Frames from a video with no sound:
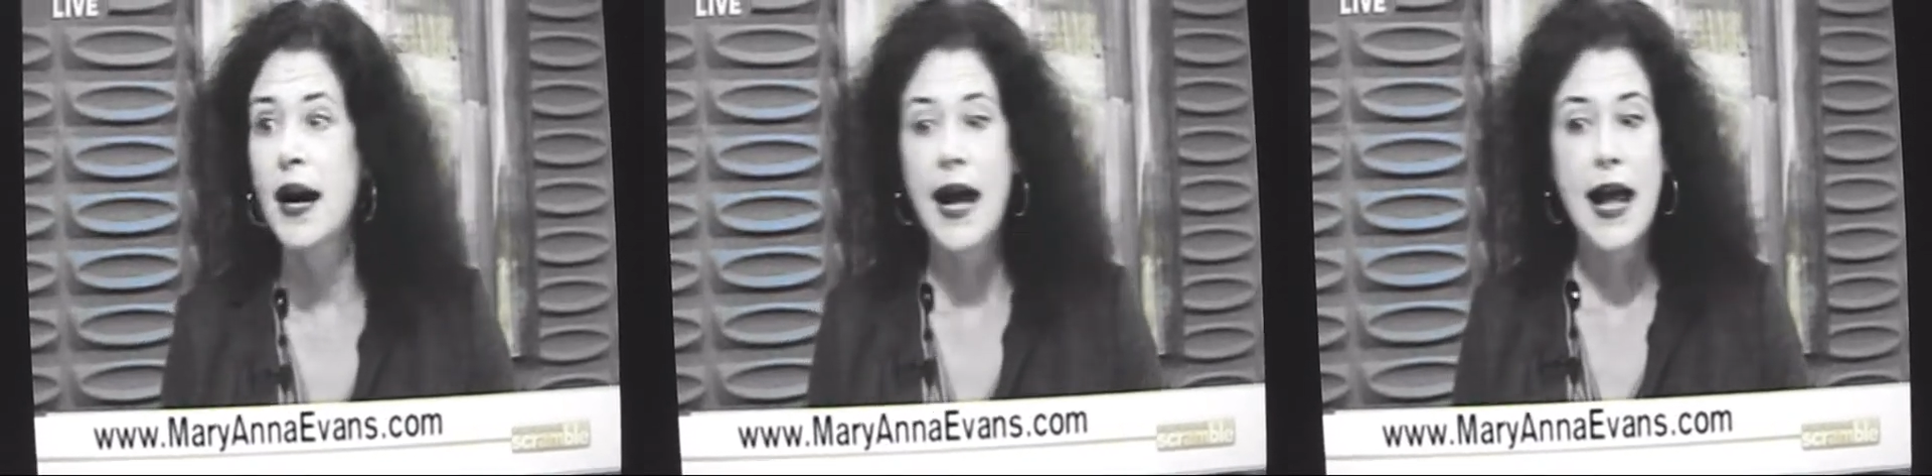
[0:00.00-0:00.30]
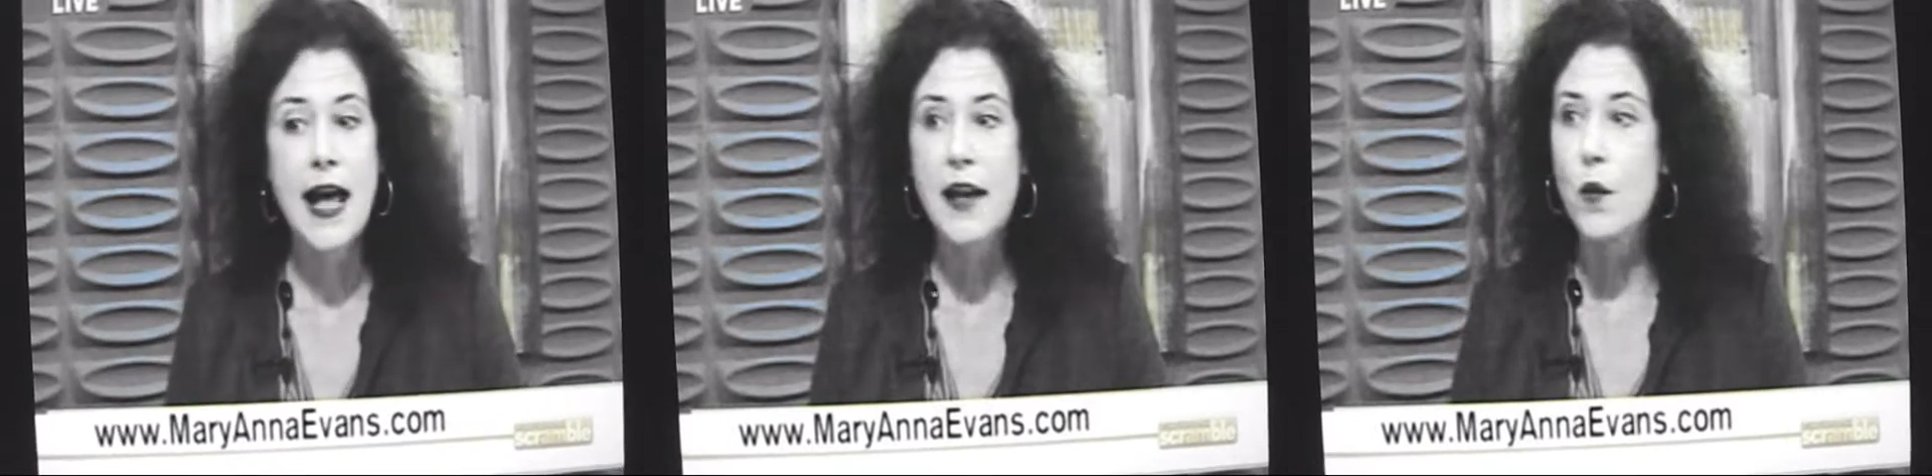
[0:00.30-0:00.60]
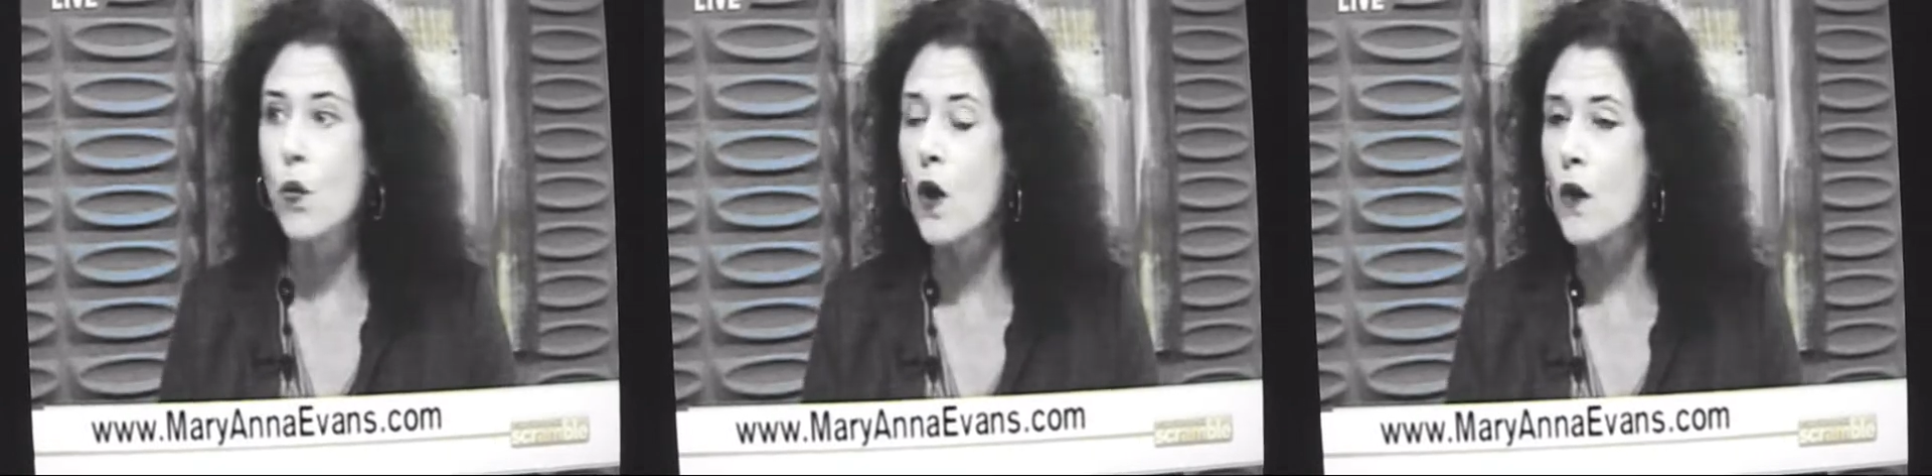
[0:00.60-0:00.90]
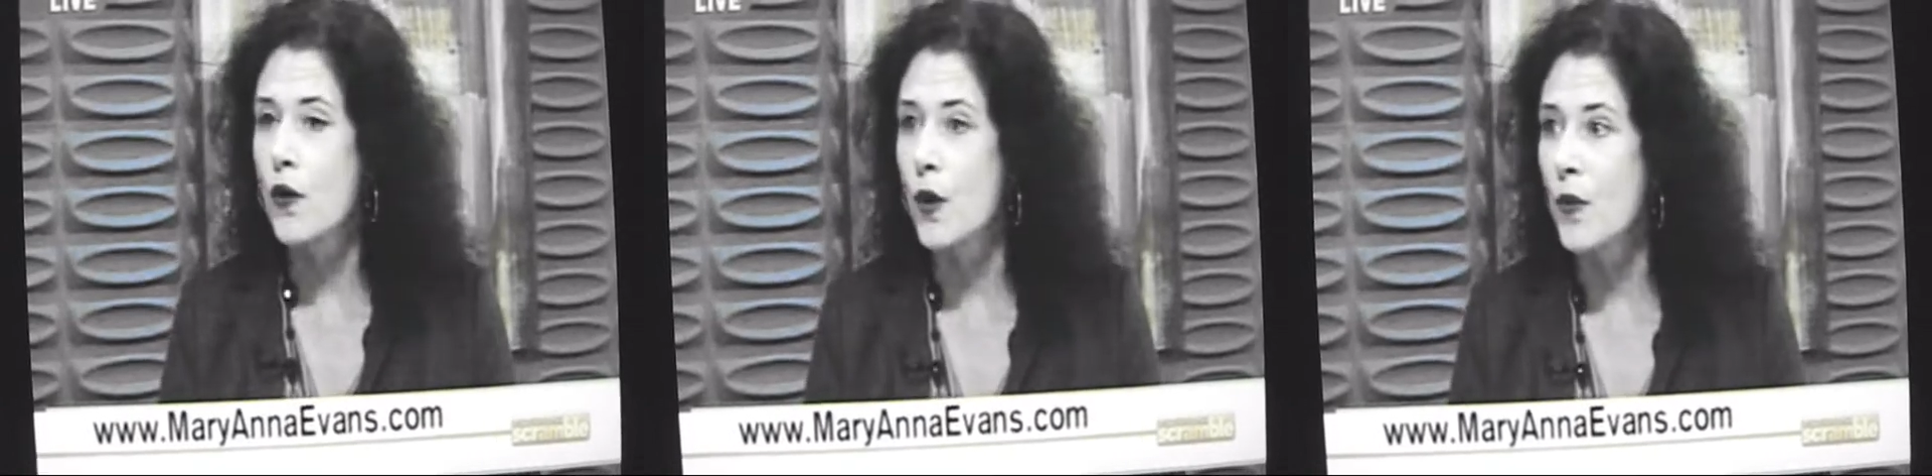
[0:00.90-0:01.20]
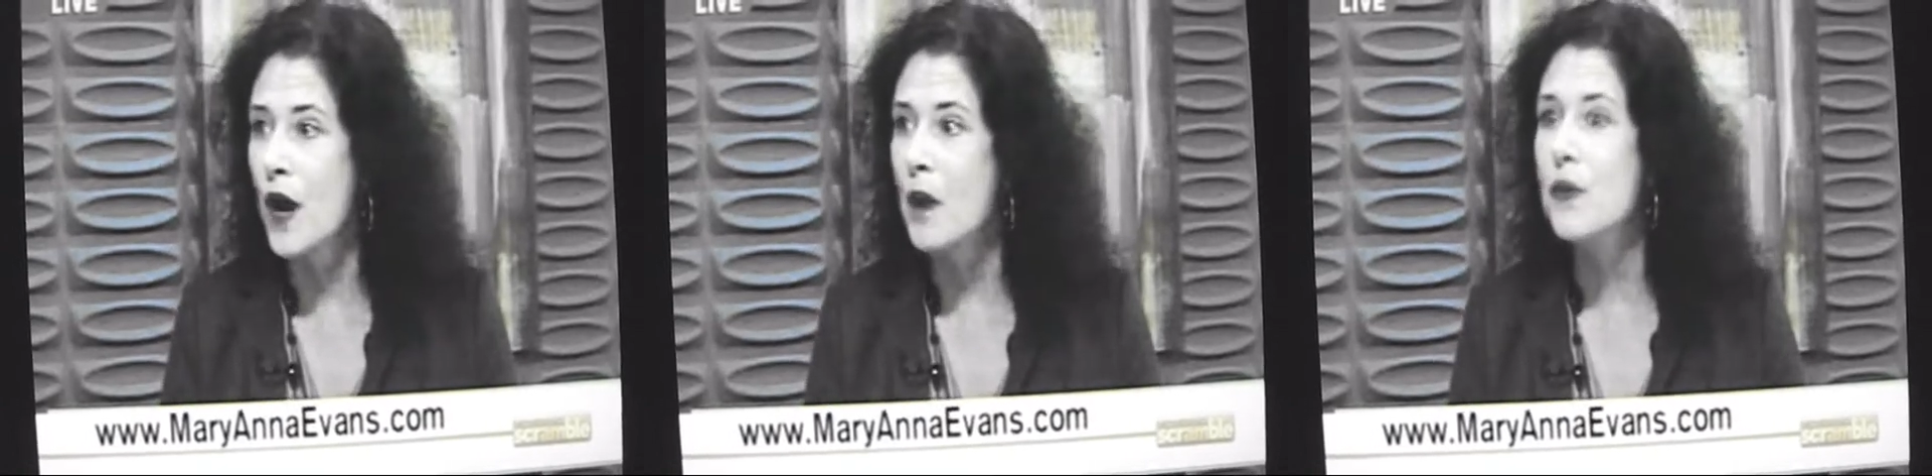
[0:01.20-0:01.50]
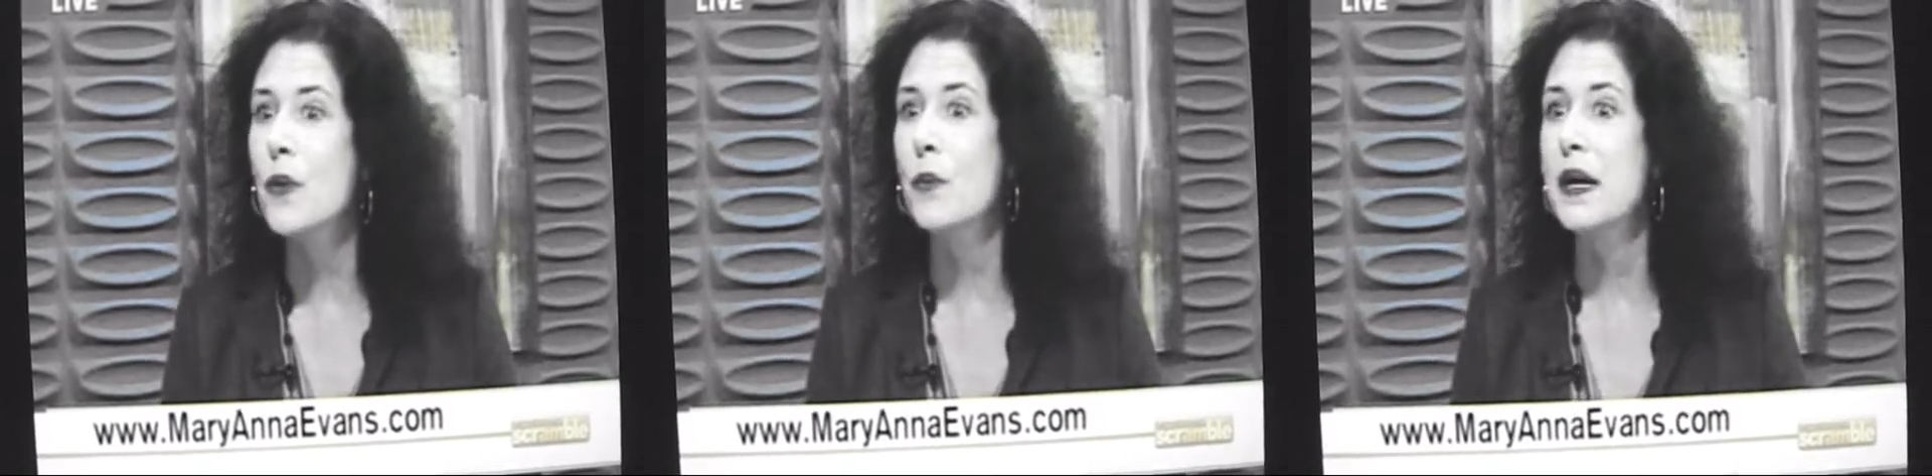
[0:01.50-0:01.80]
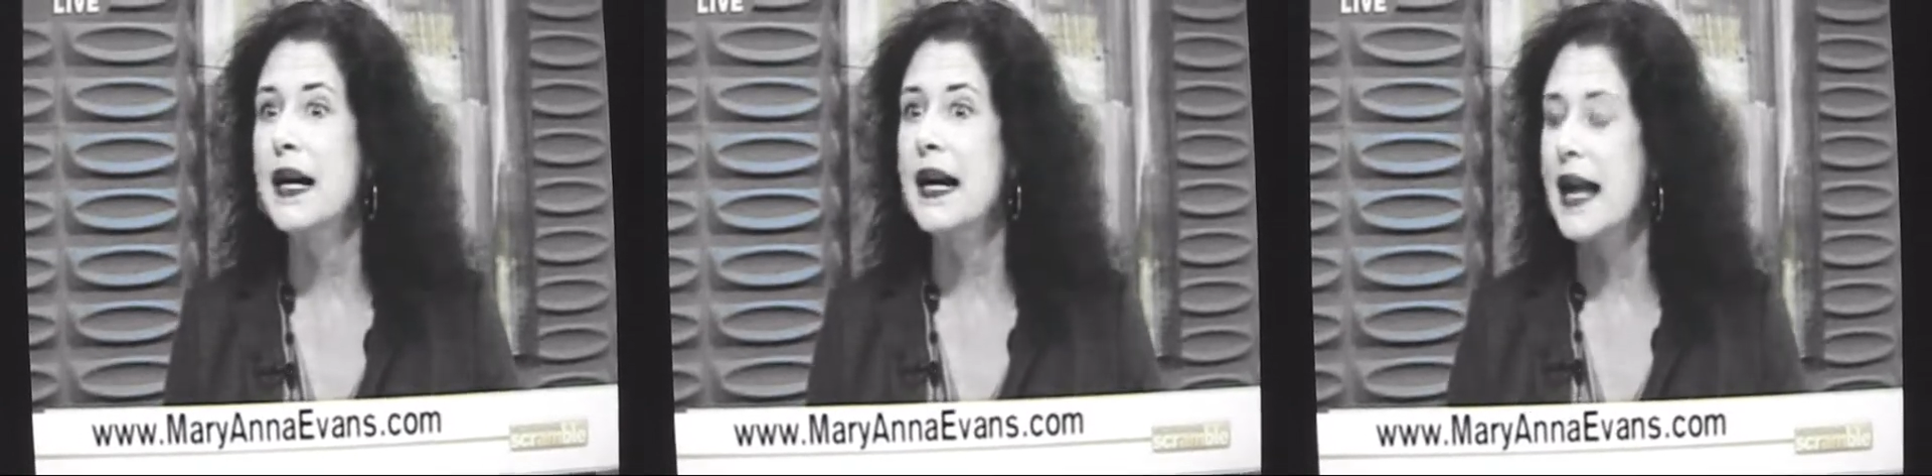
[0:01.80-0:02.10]
And what would her problem
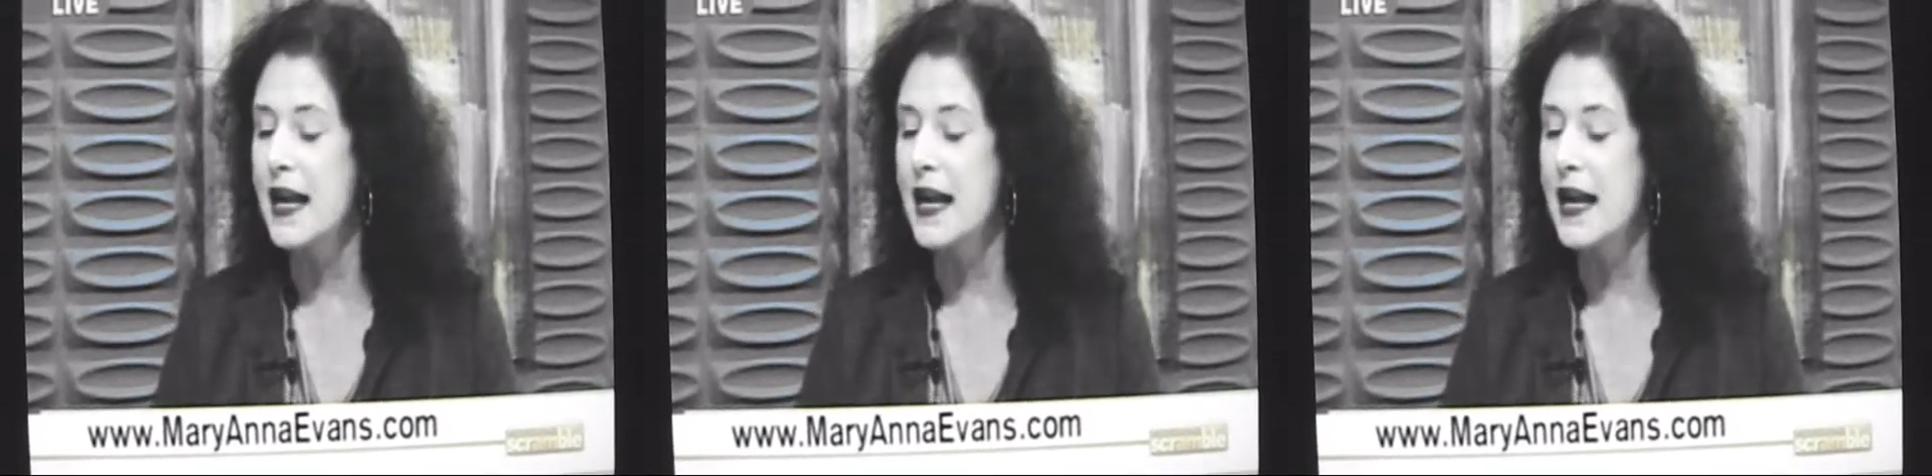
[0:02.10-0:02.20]
be?